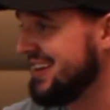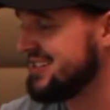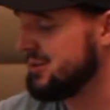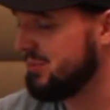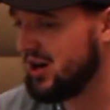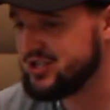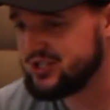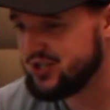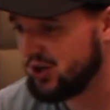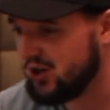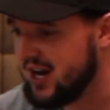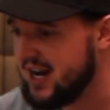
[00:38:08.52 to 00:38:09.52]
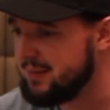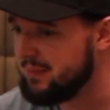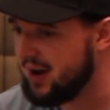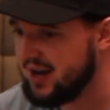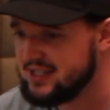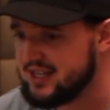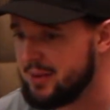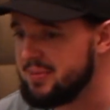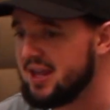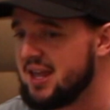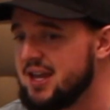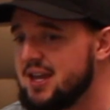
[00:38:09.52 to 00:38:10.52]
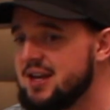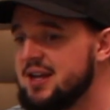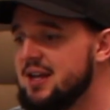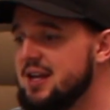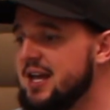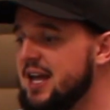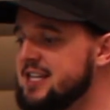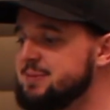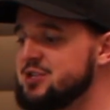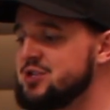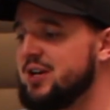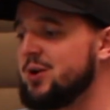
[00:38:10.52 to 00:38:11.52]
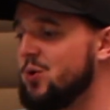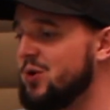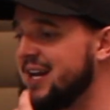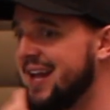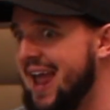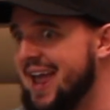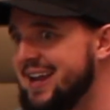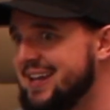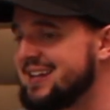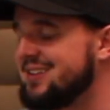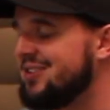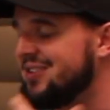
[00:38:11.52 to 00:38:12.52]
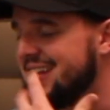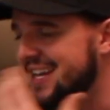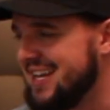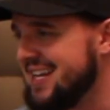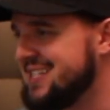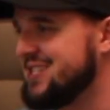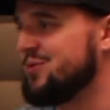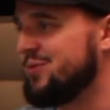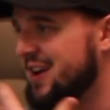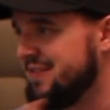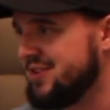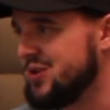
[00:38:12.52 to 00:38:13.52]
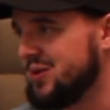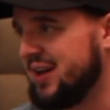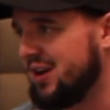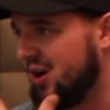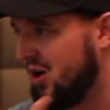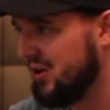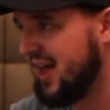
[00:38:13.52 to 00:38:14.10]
Like the margins are great. Money's coming in, especially like organic leads and revenue, like all